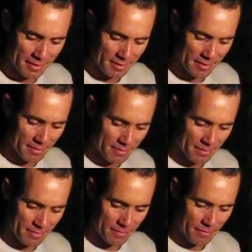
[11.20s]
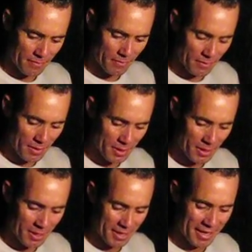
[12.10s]

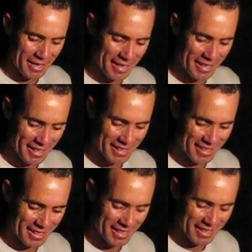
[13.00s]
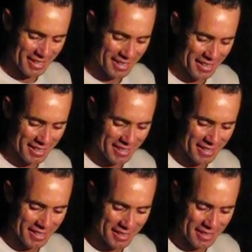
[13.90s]

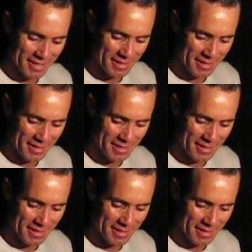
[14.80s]
This person isn't speaking.